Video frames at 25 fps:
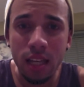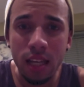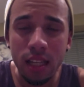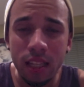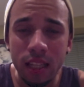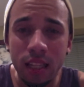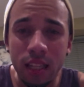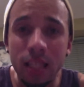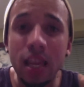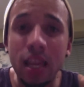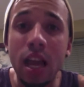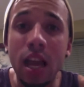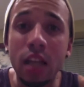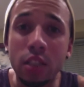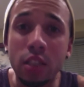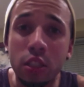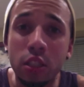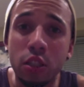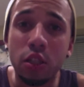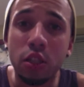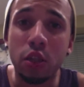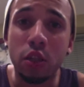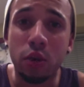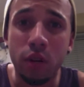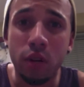answer
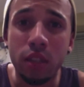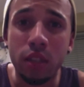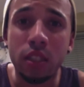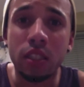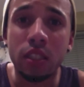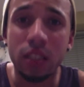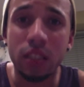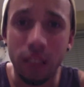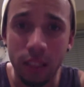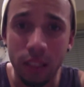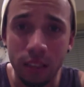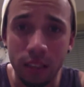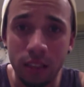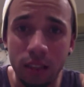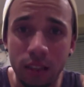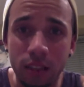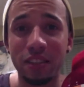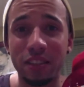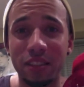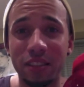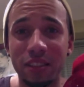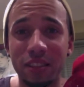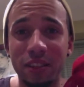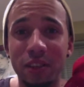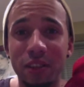to your question is,
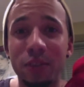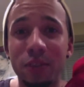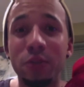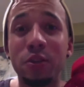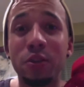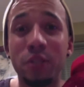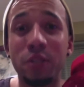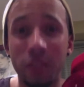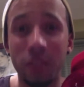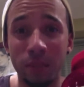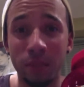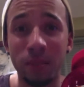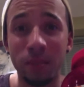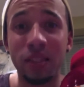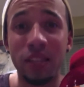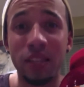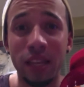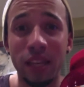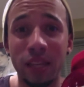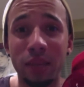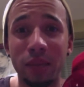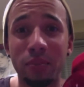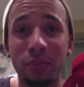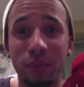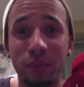you should be
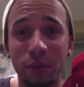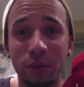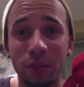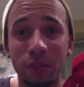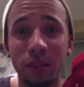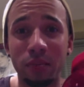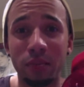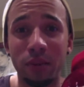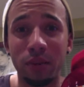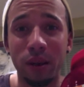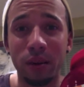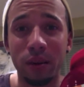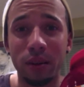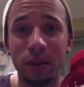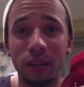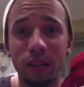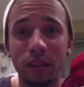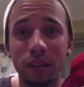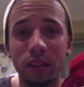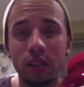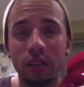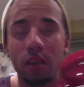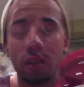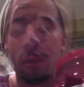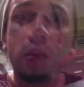taking protein powder.
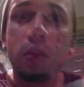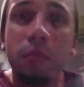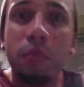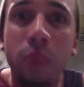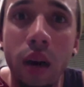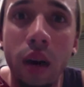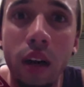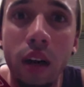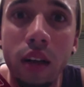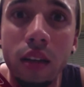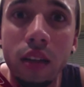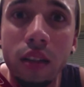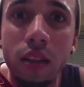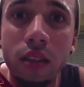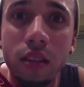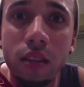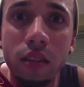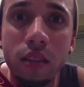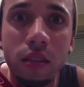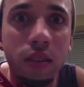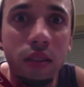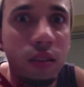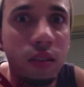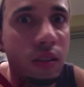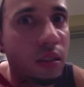But,
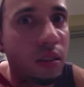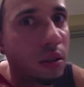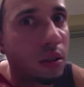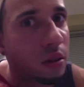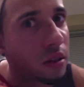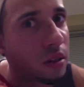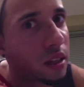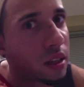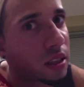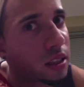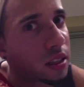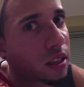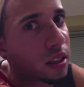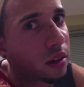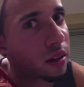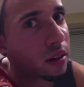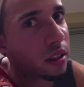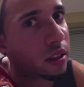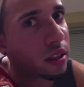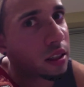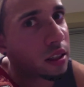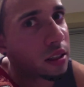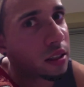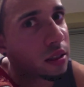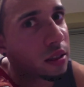do you necessarily
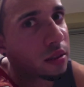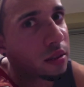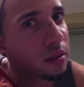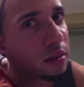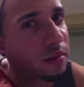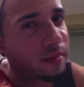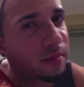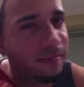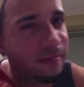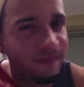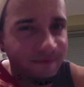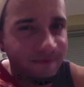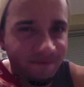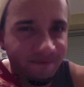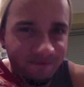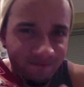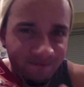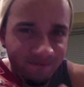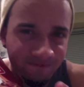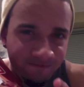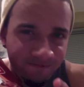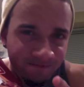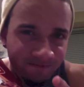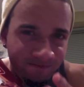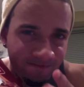need to?
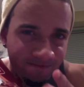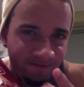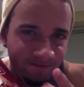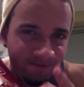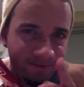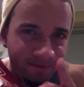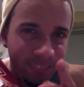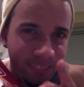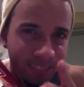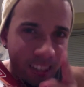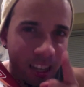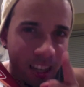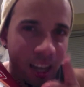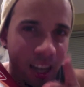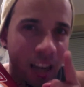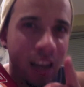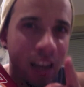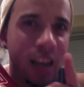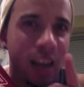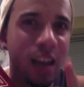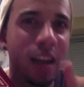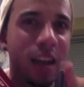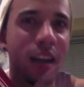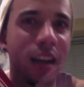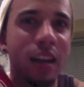
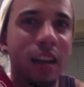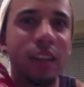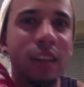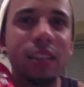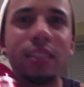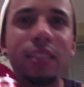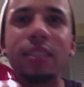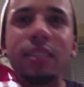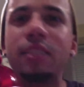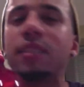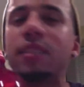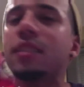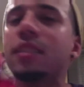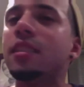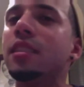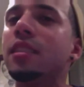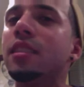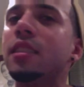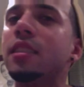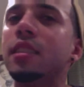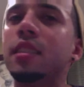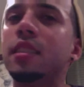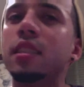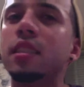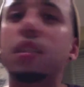Aha!
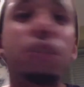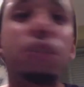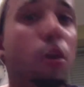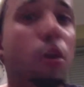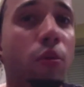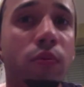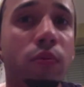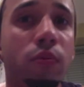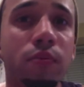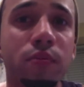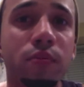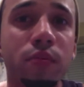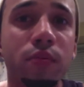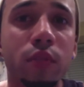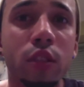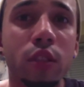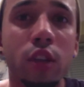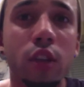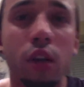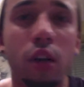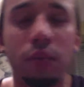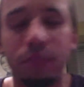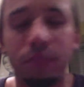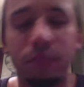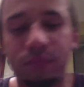No, you don't.